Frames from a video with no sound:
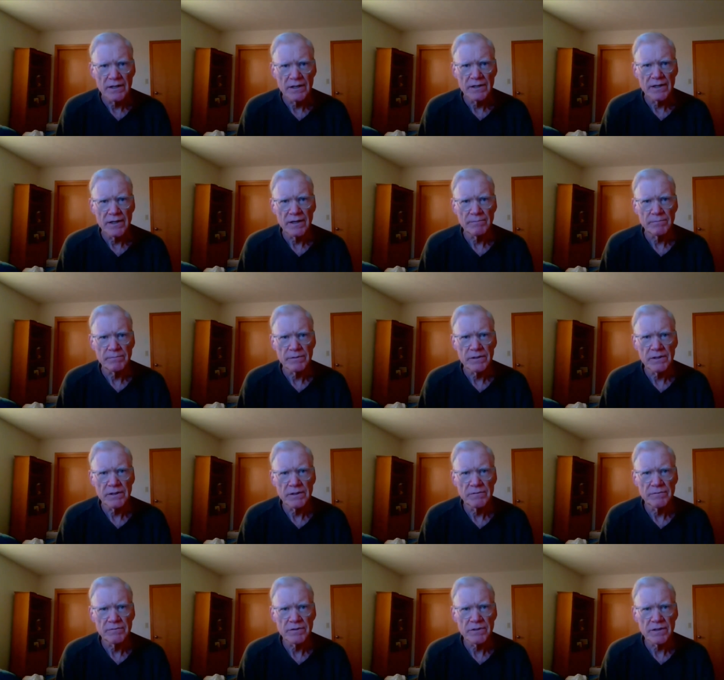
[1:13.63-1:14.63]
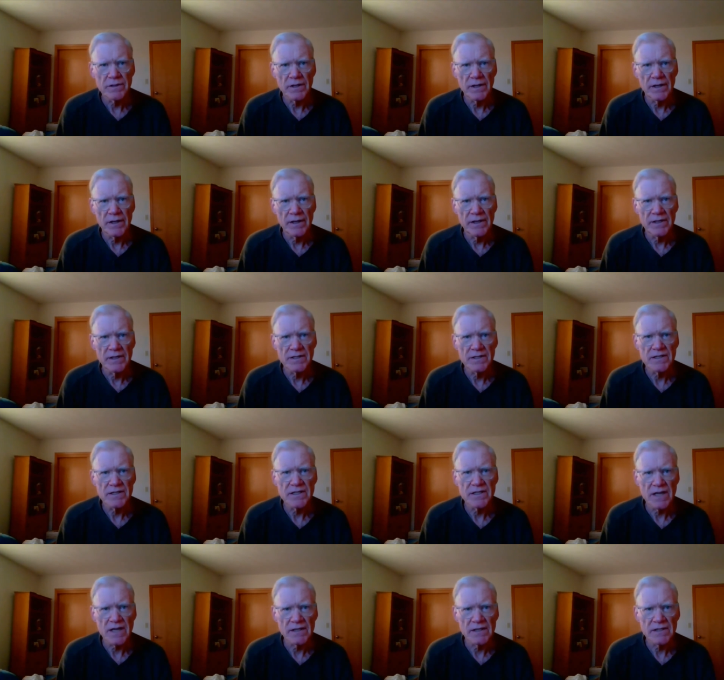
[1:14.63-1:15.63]
that gives a
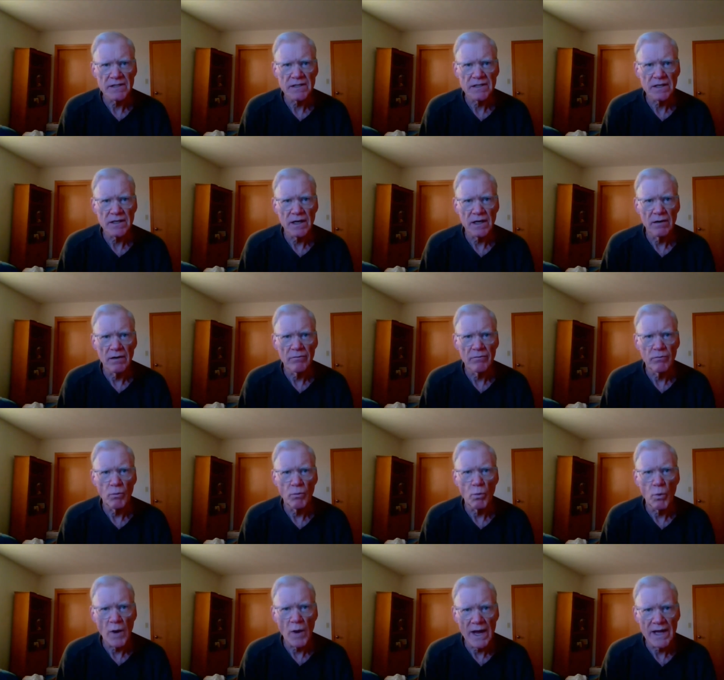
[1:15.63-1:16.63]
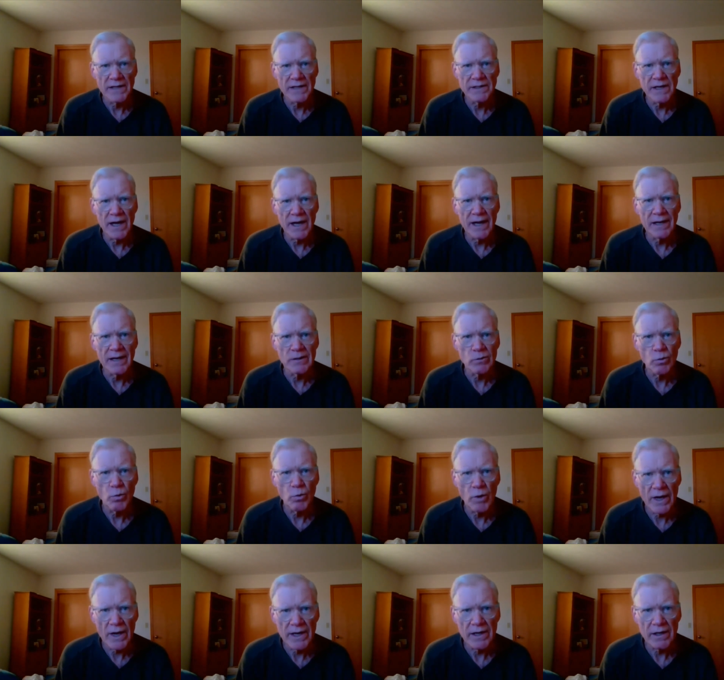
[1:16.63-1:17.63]
sense of when and
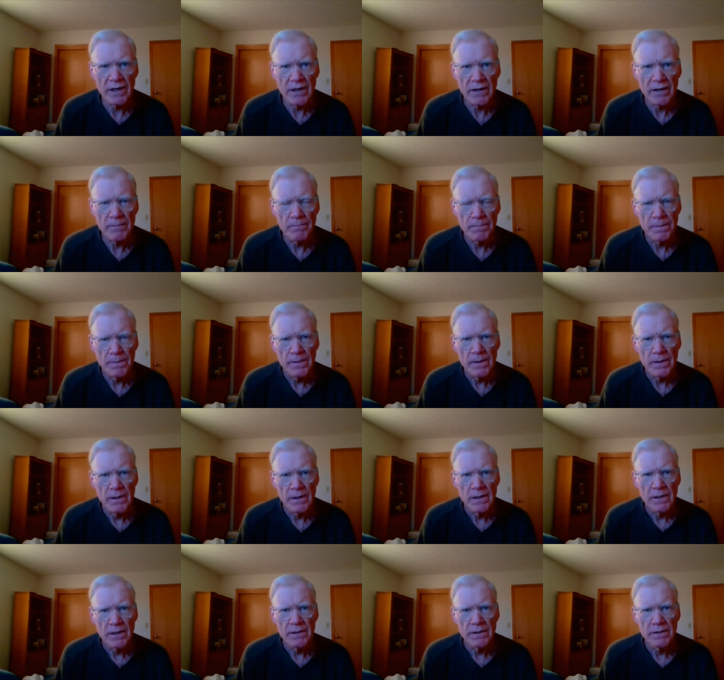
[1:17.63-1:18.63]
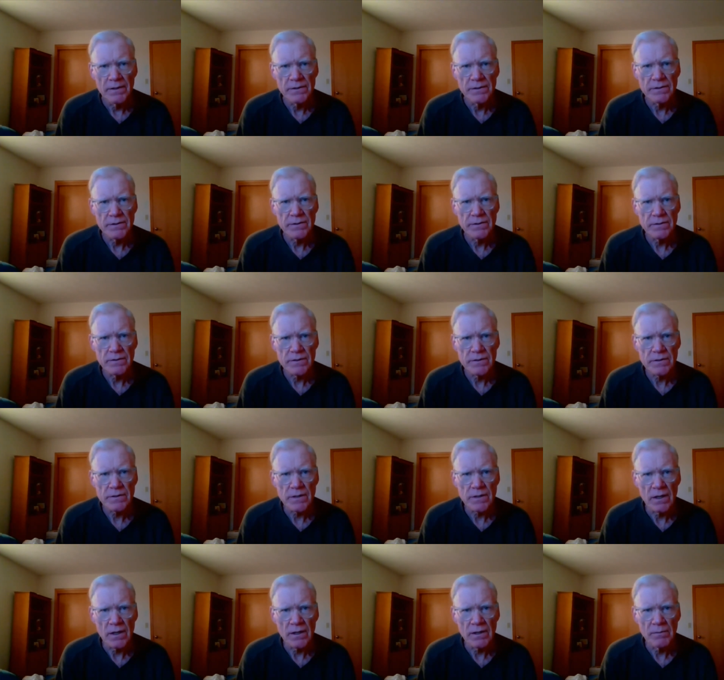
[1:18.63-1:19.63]
where this
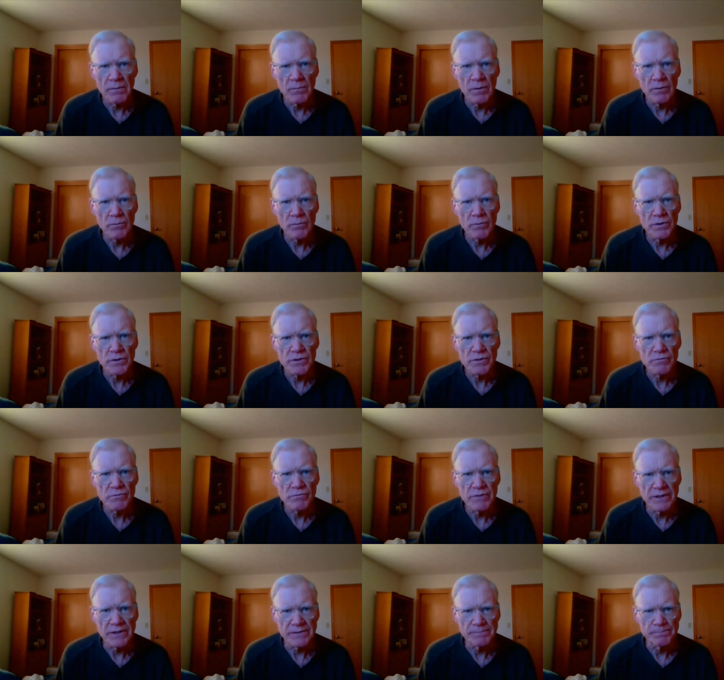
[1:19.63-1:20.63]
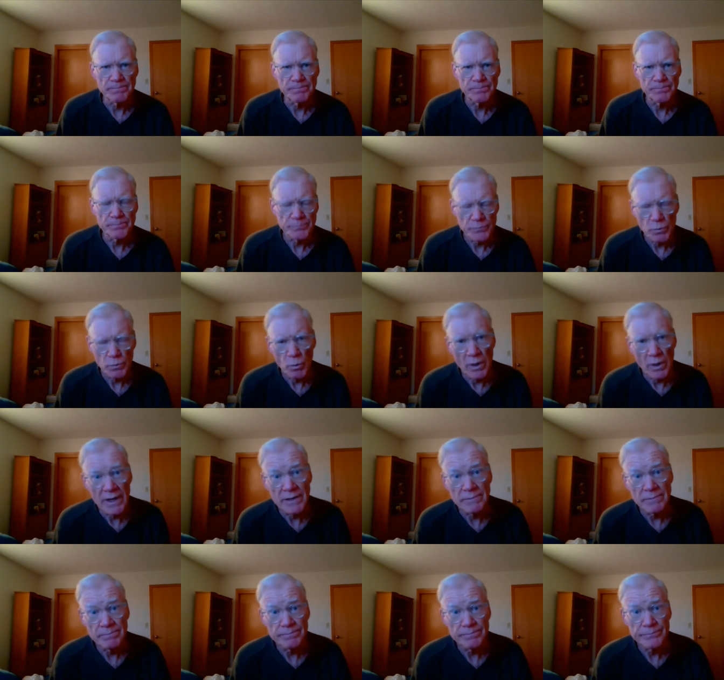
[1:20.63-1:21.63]
psalm was written.
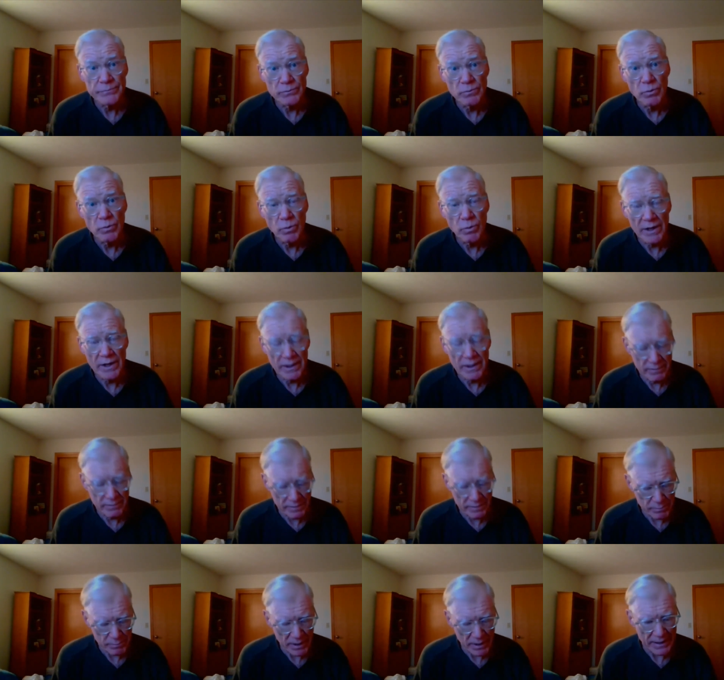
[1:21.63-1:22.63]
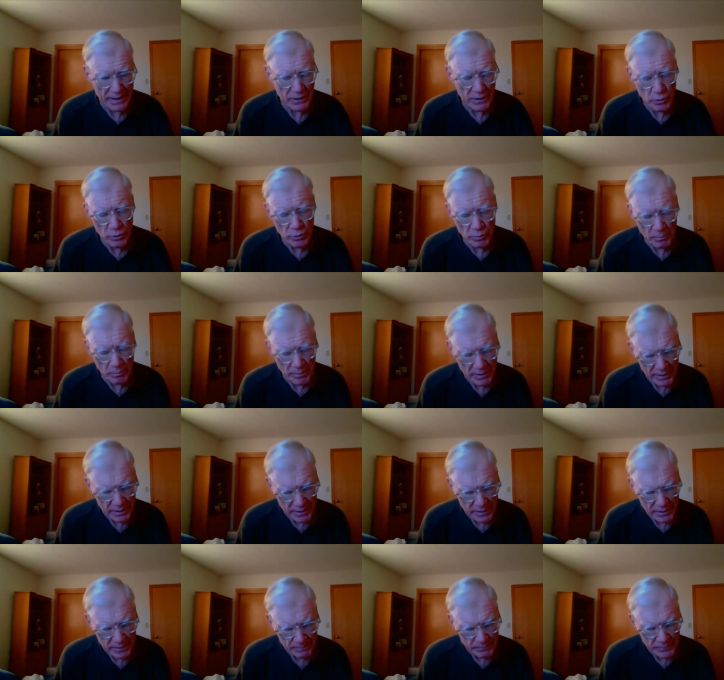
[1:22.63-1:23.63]
When, where, and by whom.
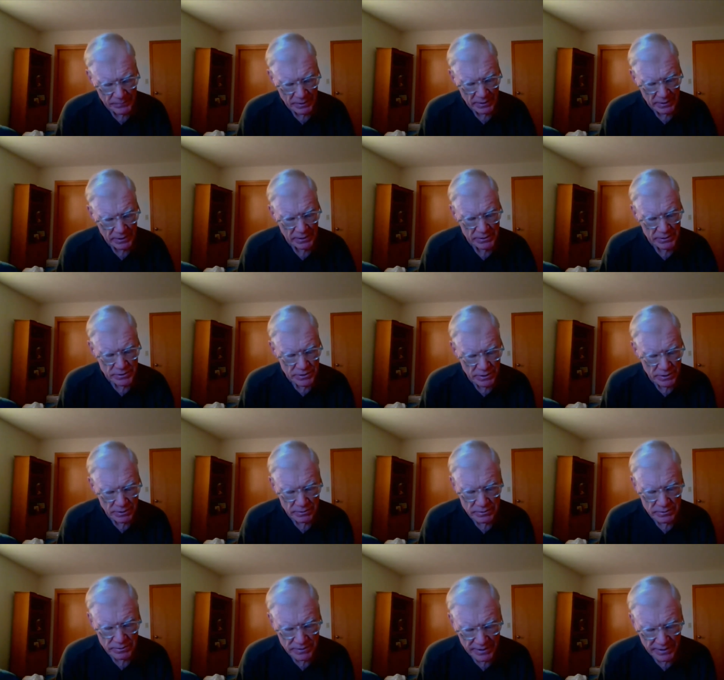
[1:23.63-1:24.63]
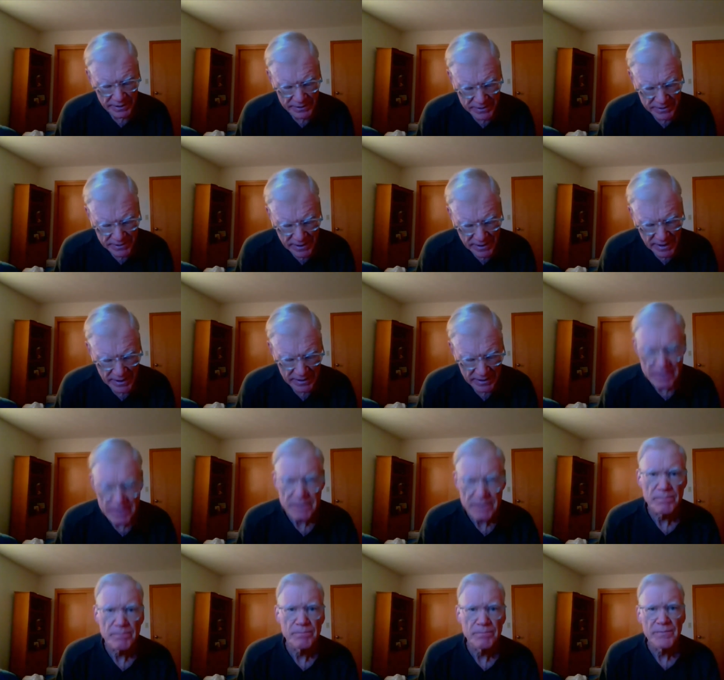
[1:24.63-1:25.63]
And so it
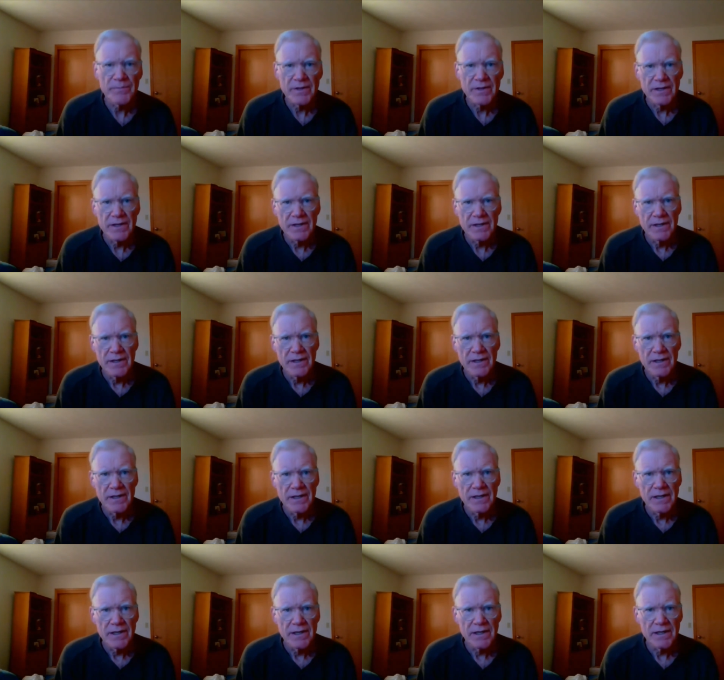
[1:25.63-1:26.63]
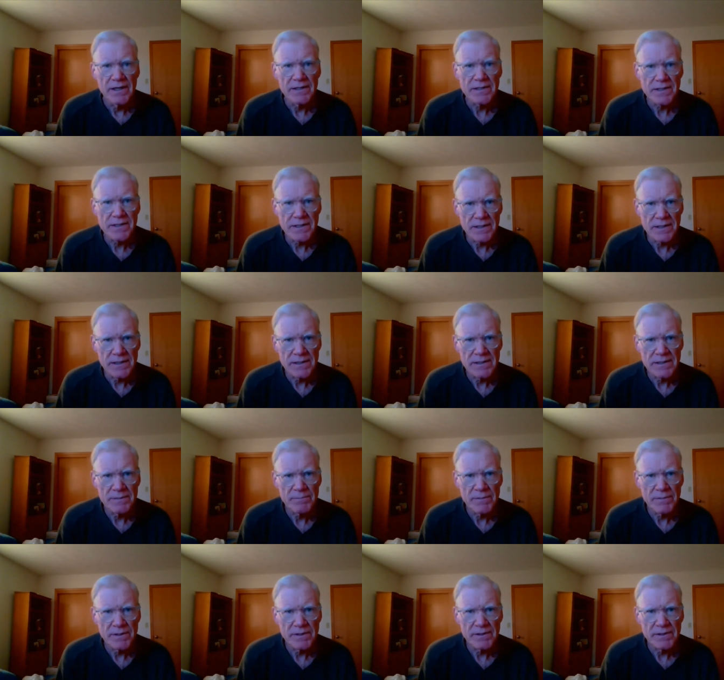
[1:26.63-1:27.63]
says, a
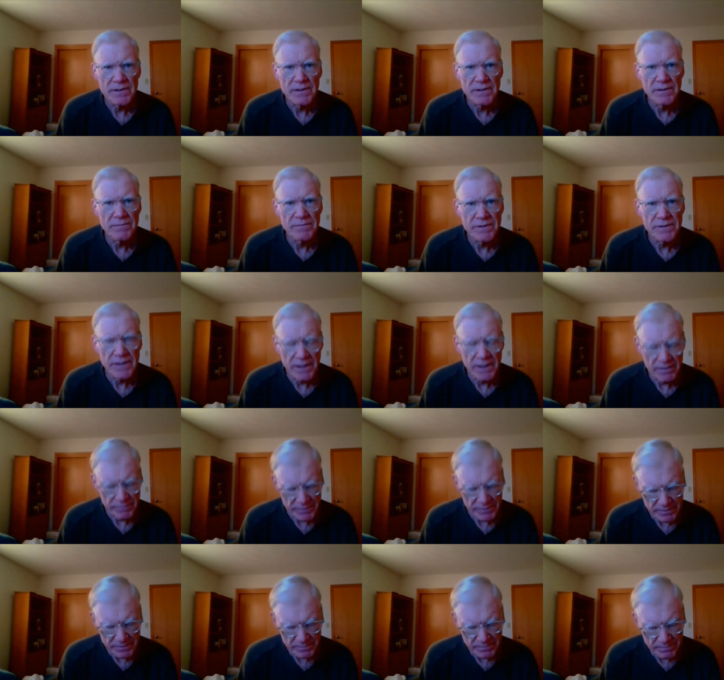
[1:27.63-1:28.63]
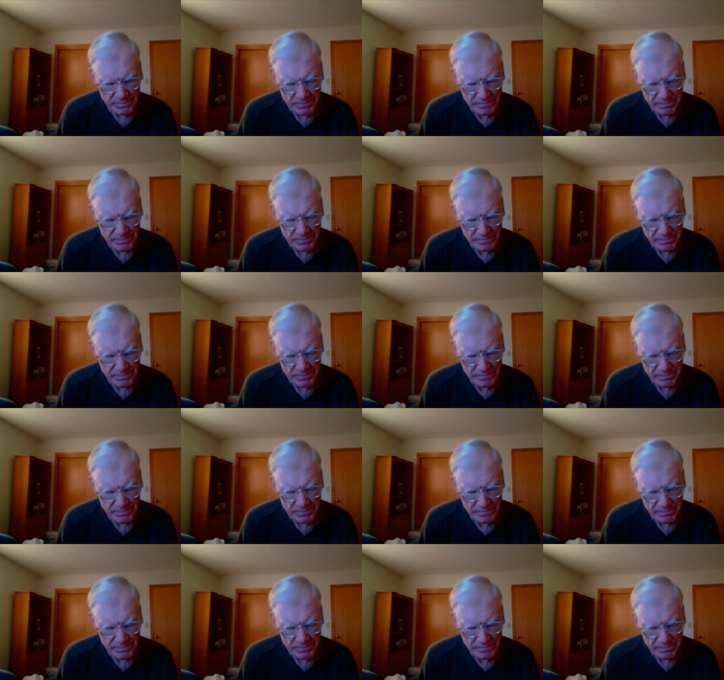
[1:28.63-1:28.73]
psalm of David.